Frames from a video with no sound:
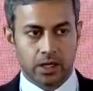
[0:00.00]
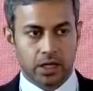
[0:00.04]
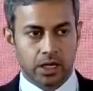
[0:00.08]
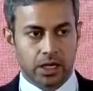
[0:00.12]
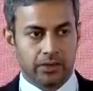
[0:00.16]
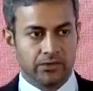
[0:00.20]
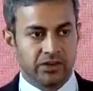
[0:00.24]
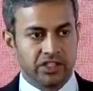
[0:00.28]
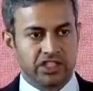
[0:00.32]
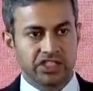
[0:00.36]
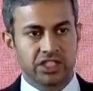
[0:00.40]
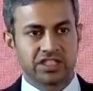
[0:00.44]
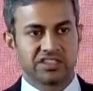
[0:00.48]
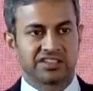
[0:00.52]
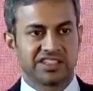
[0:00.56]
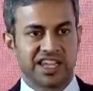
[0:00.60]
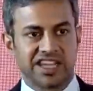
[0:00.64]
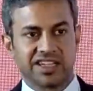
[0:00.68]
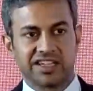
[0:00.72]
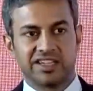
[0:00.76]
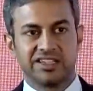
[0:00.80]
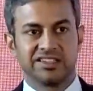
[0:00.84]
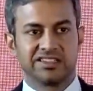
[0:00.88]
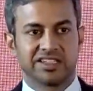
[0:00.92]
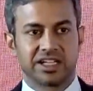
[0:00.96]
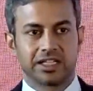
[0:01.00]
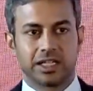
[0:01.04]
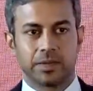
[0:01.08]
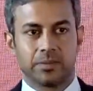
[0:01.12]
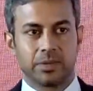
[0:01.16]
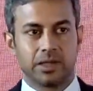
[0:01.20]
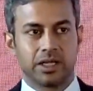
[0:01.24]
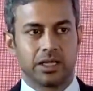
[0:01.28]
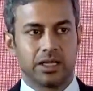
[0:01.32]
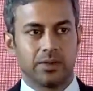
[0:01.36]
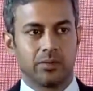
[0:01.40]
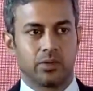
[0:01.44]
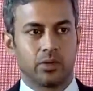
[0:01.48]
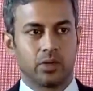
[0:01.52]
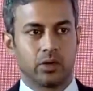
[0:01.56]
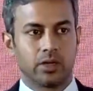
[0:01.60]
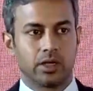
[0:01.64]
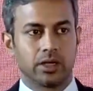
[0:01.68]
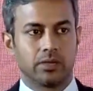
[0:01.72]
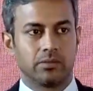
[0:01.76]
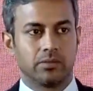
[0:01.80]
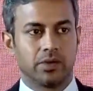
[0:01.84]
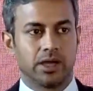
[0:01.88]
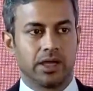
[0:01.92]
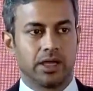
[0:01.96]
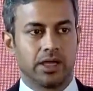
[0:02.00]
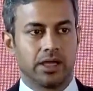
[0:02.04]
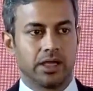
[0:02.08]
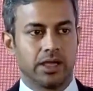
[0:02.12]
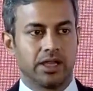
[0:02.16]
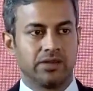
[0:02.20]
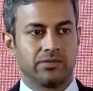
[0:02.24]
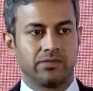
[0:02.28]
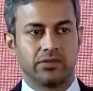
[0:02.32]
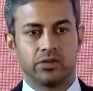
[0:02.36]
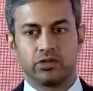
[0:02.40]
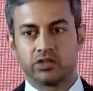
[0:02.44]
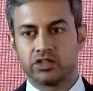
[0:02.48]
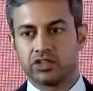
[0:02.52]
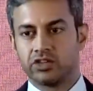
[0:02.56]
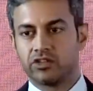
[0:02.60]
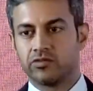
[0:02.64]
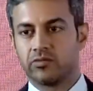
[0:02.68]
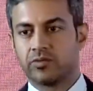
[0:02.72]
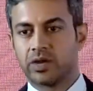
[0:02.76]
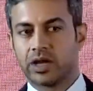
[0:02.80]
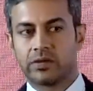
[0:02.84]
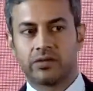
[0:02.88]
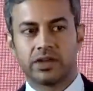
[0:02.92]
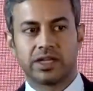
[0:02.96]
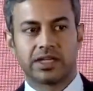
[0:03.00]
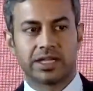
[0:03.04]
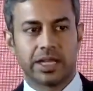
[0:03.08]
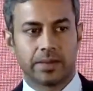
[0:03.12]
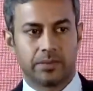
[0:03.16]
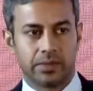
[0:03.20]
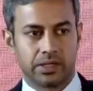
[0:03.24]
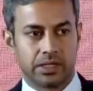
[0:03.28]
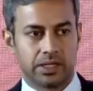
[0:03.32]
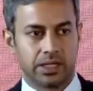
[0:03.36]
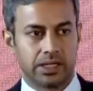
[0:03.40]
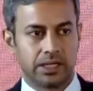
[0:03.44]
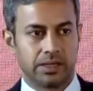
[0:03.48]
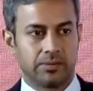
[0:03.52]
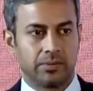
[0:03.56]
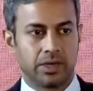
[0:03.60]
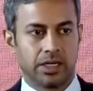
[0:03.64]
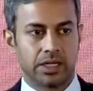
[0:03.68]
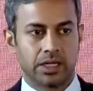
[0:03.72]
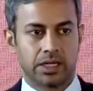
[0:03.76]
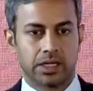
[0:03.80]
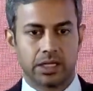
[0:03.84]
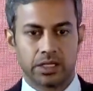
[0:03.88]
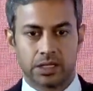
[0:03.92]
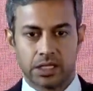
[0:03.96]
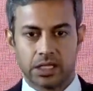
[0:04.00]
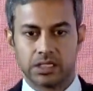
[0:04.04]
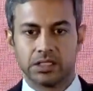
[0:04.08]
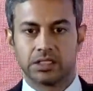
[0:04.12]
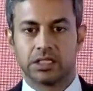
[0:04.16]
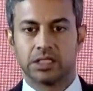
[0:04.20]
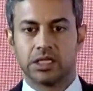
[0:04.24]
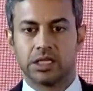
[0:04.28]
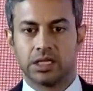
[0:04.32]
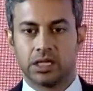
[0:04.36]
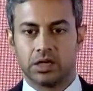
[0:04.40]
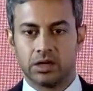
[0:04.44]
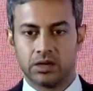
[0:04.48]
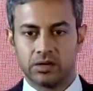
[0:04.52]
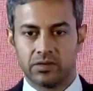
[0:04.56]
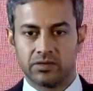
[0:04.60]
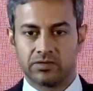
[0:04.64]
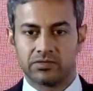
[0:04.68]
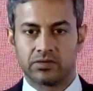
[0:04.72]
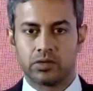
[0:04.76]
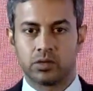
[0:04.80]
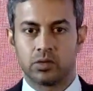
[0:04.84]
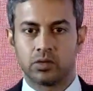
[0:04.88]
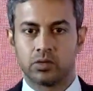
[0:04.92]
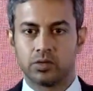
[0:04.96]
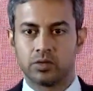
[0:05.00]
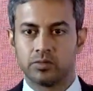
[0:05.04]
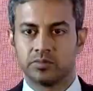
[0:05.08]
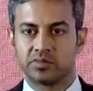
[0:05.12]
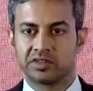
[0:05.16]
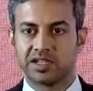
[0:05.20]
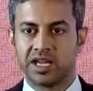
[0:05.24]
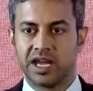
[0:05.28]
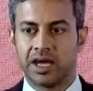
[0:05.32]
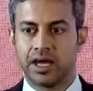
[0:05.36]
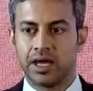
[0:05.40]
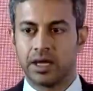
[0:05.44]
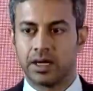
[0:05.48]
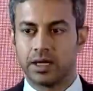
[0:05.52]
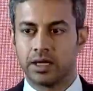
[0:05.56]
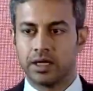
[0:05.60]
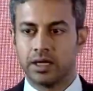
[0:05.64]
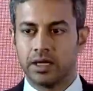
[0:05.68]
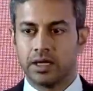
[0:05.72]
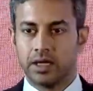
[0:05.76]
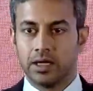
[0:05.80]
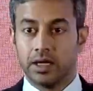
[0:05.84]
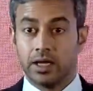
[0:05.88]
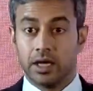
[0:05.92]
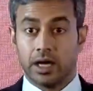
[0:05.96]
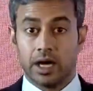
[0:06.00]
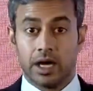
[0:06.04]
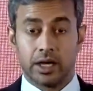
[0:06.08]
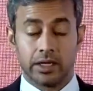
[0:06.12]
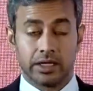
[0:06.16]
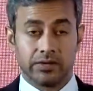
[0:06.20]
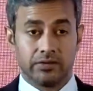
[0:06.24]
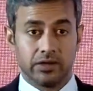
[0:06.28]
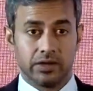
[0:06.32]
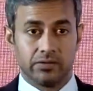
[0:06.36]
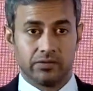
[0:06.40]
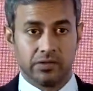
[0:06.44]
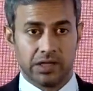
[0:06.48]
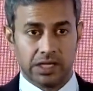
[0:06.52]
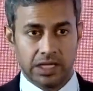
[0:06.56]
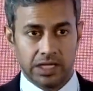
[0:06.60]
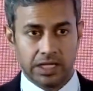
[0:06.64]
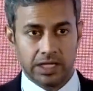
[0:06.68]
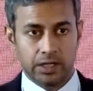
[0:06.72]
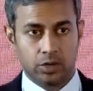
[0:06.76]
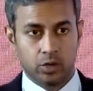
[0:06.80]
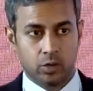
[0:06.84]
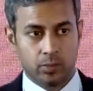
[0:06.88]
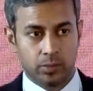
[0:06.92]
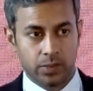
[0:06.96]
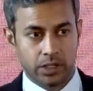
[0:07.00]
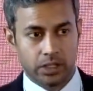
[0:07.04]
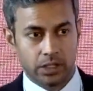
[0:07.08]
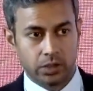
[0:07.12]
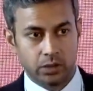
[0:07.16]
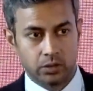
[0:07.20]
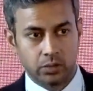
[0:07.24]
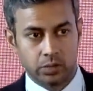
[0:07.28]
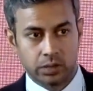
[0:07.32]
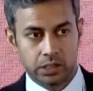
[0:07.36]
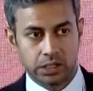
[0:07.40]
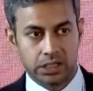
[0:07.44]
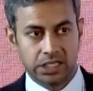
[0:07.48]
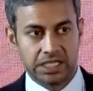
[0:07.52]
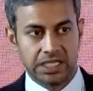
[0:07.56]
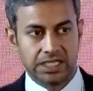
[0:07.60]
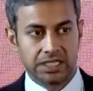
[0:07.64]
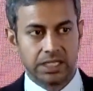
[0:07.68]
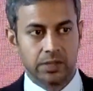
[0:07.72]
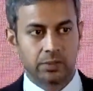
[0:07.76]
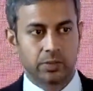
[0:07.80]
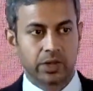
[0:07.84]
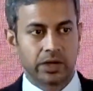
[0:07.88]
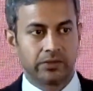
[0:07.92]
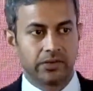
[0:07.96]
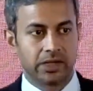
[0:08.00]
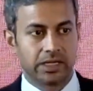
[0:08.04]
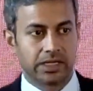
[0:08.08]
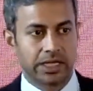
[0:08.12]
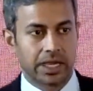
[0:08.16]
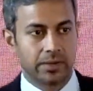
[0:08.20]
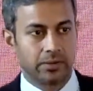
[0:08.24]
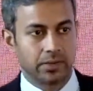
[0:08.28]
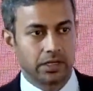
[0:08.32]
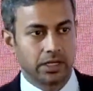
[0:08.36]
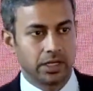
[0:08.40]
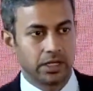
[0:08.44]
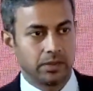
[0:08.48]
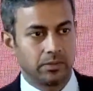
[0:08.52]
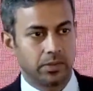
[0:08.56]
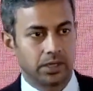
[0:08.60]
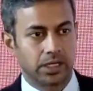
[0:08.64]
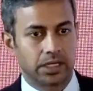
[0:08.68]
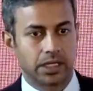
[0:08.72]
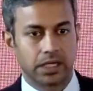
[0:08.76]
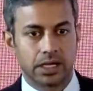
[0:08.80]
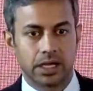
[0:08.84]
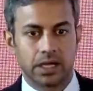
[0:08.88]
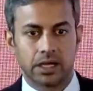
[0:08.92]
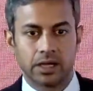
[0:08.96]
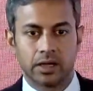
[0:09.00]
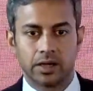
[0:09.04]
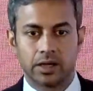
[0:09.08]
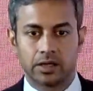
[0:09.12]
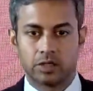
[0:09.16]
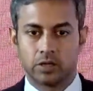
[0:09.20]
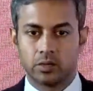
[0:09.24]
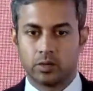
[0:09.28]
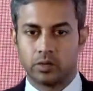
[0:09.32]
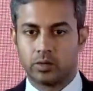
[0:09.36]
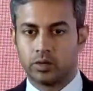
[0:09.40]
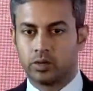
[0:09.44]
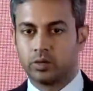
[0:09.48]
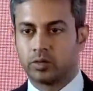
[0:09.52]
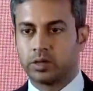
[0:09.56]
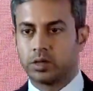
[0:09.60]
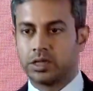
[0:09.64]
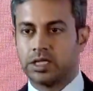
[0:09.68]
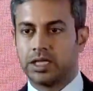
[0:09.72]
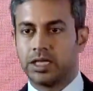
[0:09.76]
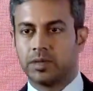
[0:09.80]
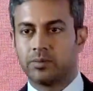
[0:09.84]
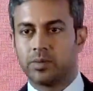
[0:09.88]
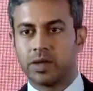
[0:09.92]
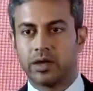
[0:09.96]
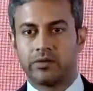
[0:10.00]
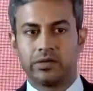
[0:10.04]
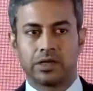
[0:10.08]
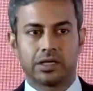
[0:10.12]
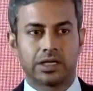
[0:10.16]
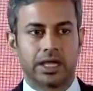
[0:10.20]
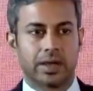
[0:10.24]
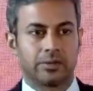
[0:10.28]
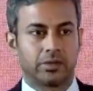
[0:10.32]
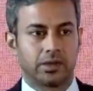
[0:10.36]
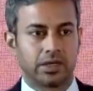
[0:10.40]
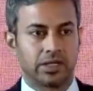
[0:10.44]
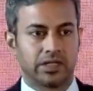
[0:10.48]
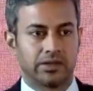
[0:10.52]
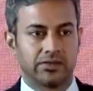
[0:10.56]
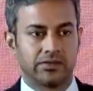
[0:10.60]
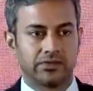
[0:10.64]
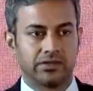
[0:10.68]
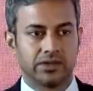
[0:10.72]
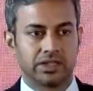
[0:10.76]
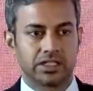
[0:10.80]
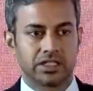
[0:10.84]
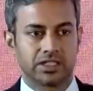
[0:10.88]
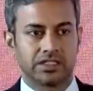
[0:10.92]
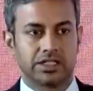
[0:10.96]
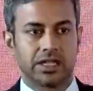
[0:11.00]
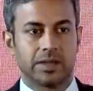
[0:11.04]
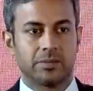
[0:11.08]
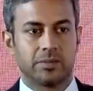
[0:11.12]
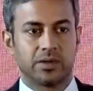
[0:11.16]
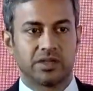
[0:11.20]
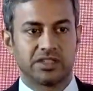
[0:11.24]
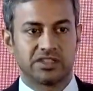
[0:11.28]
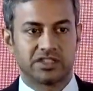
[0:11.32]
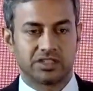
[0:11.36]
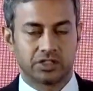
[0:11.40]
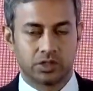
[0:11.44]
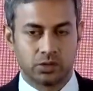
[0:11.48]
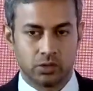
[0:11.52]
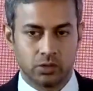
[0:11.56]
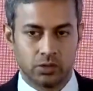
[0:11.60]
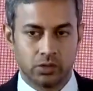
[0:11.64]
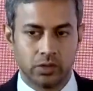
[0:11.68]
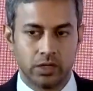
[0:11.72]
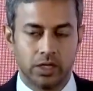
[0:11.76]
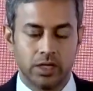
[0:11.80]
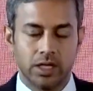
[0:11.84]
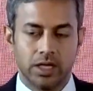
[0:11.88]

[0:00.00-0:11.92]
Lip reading: Vicious cycles are typically broken by infusion of private capital, but essentially a lot of tool rooms are even willing and open to seek the private capital. But to seek private capital, the first step is to,